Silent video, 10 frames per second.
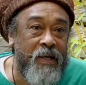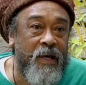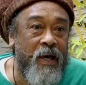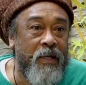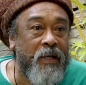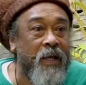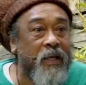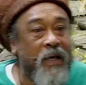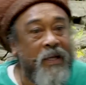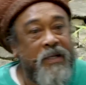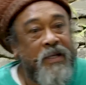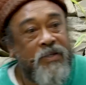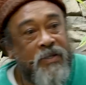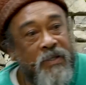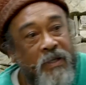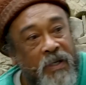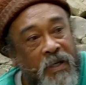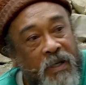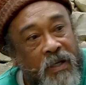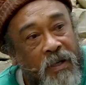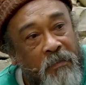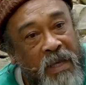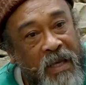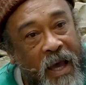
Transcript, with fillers: And can this be